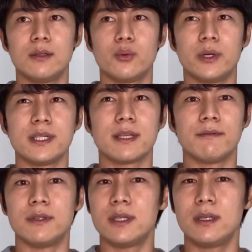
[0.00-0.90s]

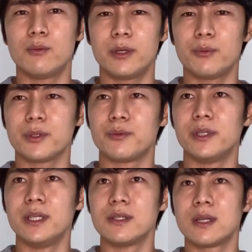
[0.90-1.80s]
2017 when it was
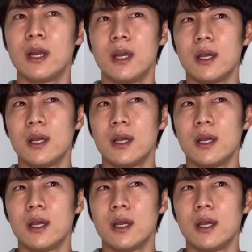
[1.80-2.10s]
released.